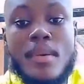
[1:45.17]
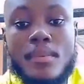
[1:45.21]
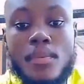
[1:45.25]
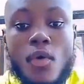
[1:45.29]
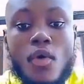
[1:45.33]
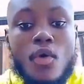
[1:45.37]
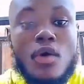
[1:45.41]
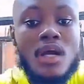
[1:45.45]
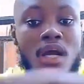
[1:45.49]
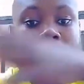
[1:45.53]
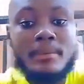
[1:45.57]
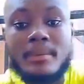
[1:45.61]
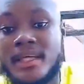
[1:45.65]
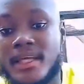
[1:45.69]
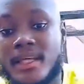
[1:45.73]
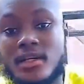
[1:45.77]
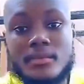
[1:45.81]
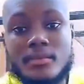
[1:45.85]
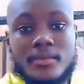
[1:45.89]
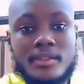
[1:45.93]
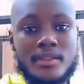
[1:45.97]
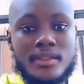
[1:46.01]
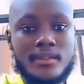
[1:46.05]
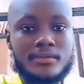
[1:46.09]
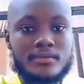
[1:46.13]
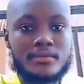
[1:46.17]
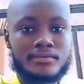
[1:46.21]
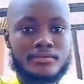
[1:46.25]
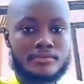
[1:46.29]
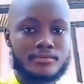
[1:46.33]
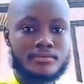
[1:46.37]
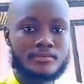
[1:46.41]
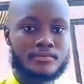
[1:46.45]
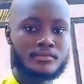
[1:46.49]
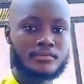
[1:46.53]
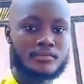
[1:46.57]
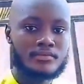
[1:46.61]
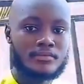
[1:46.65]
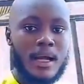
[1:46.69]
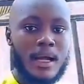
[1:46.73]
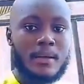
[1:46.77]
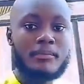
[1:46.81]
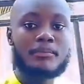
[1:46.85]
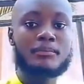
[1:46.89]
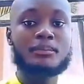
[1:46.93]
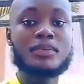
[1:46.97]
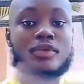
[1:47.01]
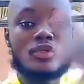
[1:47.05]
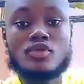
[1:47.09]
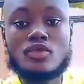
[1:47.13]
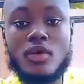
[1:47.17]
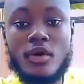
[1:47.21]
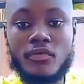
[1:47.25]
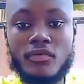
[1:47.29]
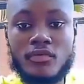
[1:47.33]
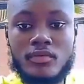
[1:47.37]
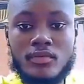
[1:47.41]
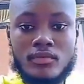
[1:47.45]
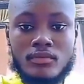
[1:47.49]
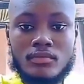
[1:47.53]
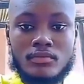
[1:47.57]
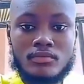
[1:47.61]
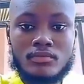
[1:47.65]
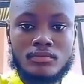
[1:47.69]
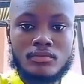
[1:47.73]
way people come and kill me. I'm pissed off.